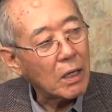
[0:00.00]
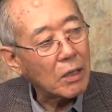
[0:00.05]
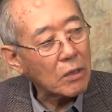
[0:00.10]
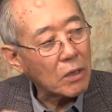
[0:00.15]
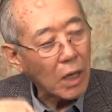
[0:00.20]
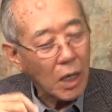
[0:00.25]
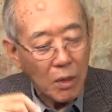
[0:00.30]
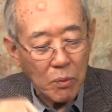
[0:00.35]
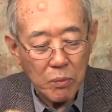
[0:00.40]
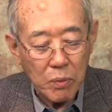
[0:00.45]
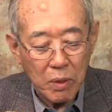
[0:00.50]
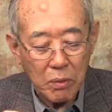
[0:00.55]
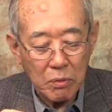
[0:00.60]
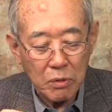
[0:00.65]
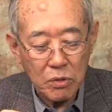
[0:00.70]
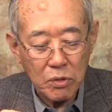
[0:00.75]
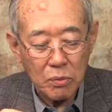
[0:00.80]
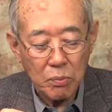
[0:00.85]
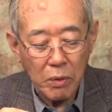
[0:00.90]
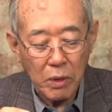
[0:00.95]
type of
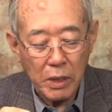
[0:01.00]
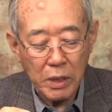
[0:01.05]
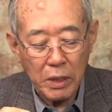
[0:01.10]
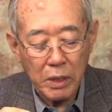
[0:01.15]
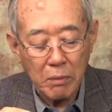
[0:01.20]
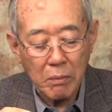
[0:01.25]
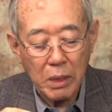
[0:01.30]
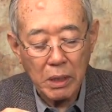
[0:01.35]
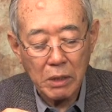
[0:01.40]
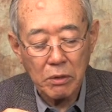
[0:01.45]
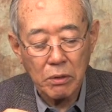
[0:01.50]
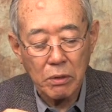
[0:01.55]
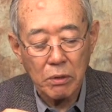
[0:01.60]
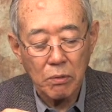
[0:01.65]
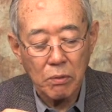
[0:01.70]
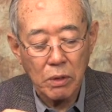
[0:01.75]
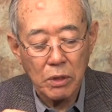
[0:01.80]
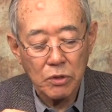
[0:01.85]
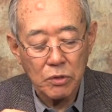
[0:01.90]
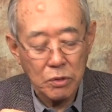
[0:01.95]
a splitting method
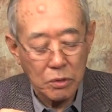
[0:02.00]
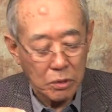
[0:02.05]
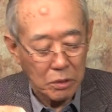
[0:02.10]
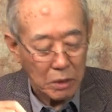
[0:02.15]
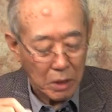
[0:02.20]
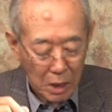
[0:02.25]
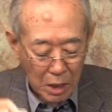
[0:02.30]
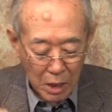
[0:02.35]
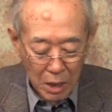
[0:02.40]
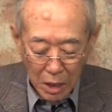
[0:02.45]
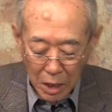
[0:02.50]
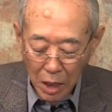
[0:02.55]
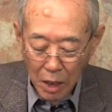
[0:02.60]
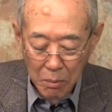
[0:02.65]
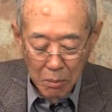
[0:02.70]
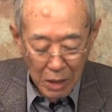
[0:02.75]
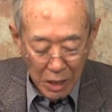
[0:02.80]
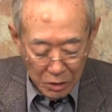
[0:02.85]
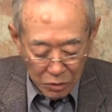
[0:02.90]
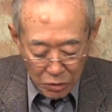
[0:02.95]
was a
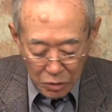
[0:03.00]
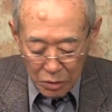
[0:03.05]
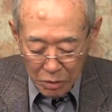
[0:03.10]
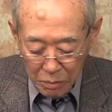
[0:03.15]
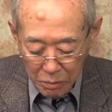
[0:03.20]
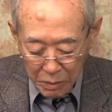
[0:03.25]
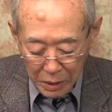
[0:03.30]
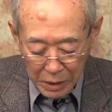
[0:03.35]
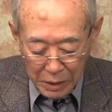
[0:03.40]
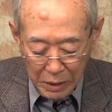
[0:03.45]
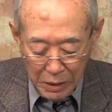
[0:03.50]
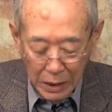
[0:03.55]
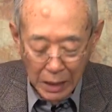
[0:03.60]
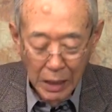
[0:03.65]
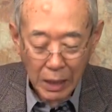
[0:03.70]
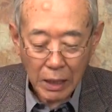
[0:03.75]
must, but